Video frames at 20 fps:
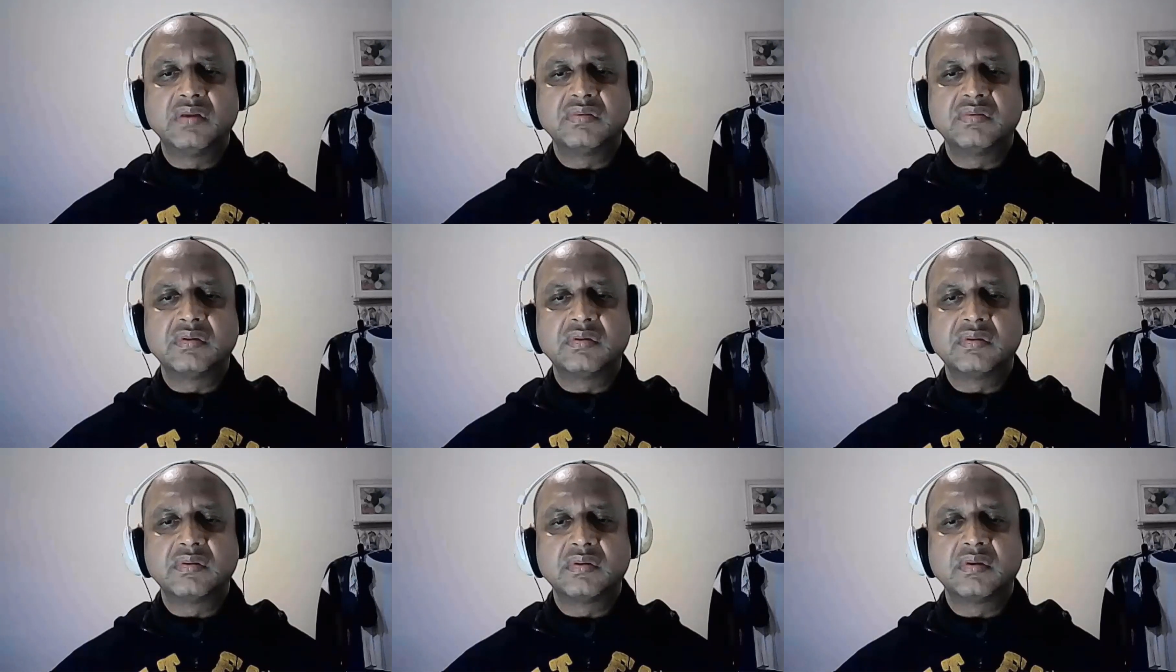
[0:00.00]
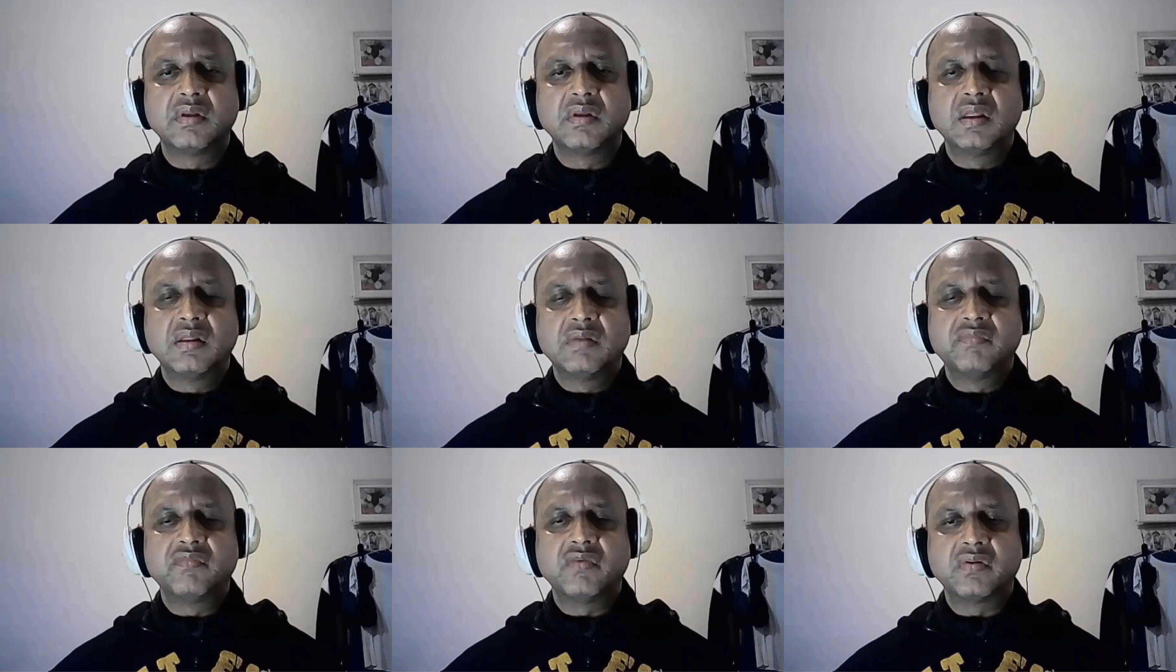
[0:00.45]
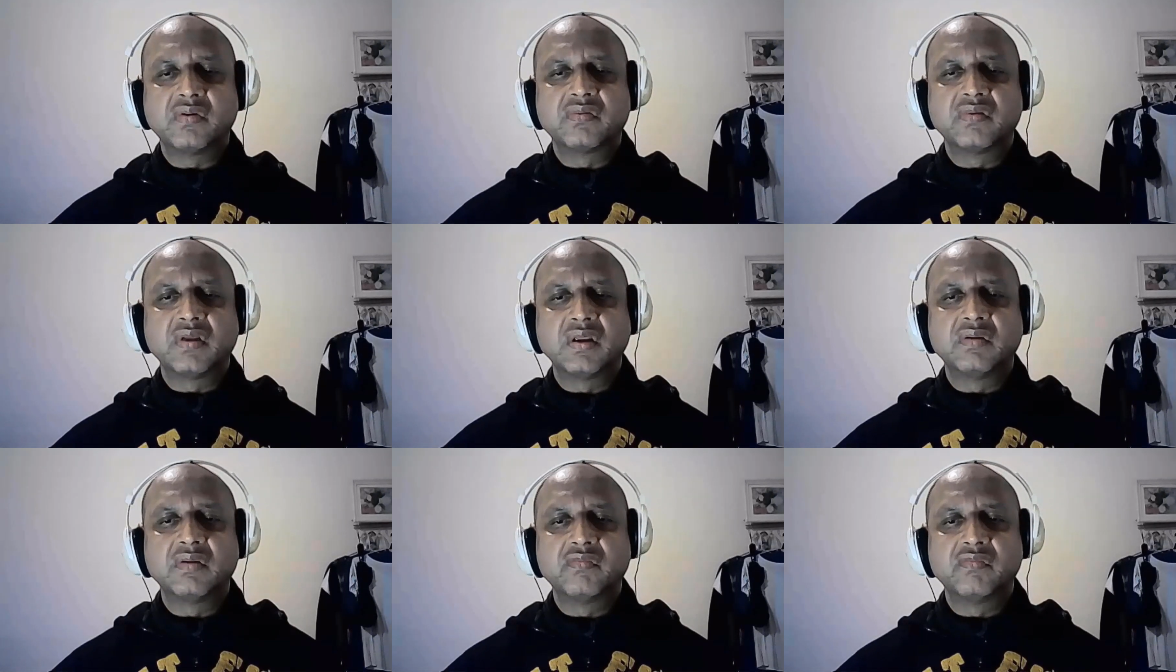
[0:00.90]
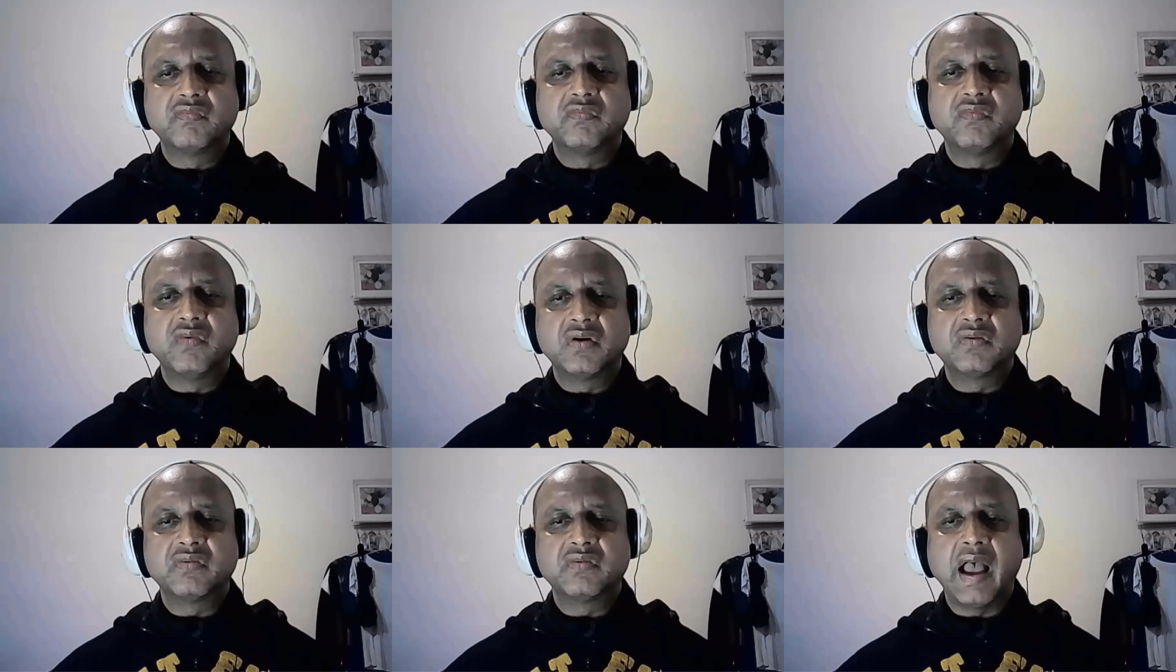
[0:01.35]
A queue is first in,
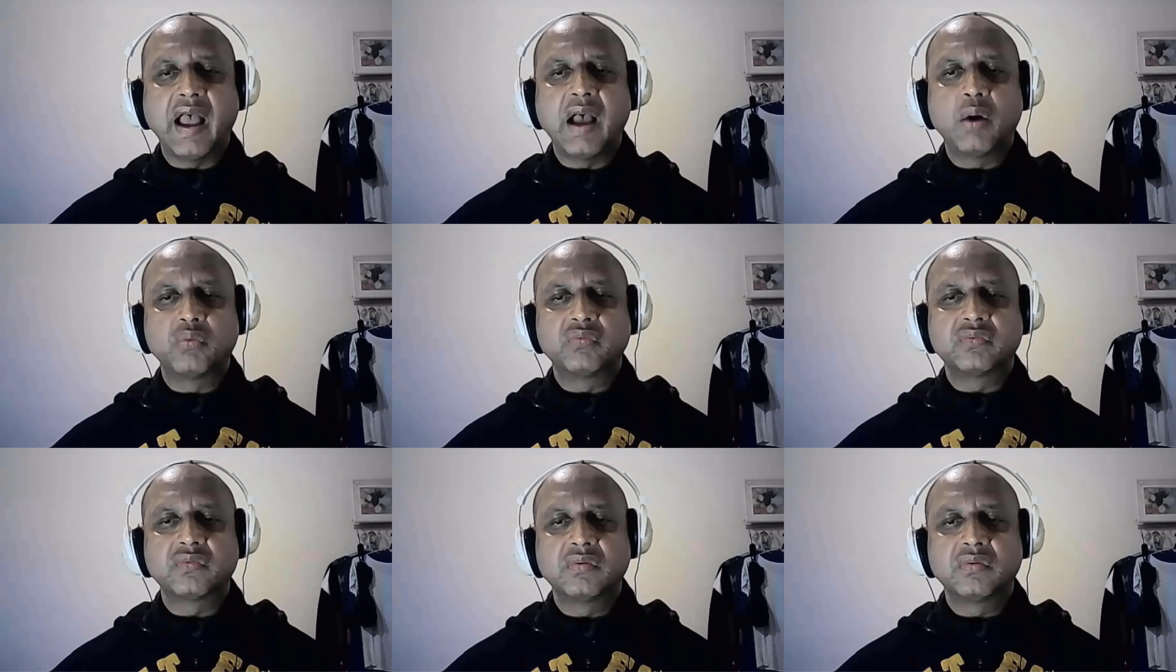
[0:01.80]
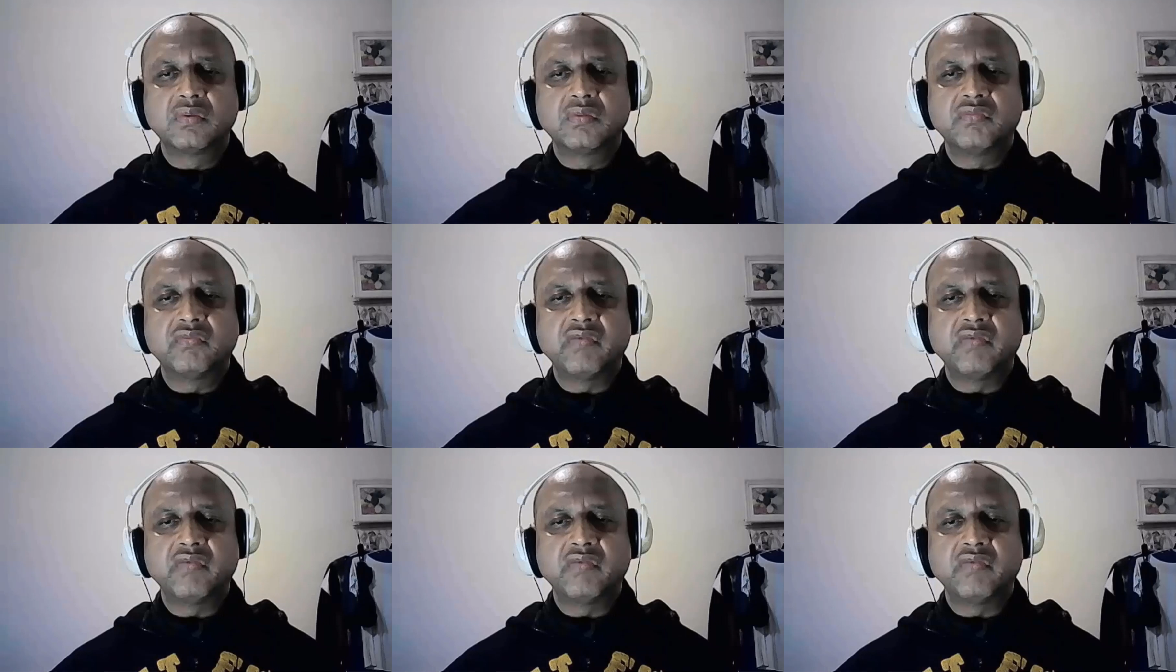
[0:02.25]
first out,